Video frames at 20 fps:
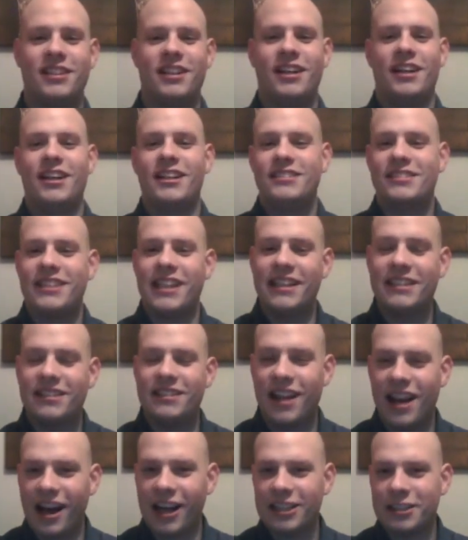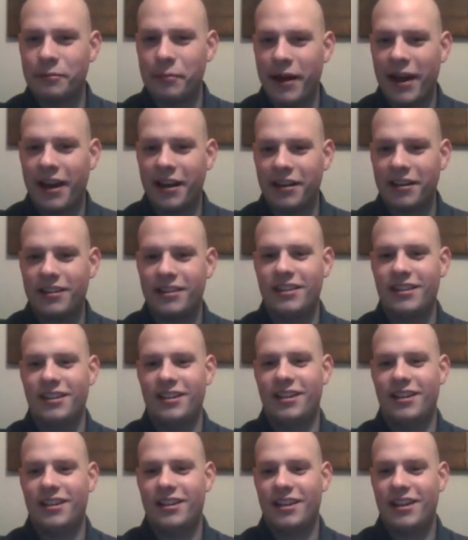says the last man,
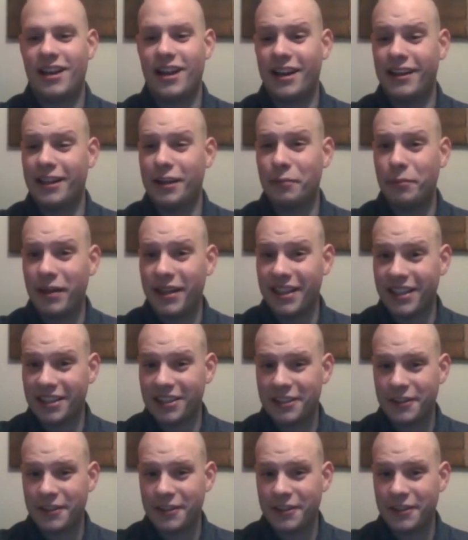and they blink.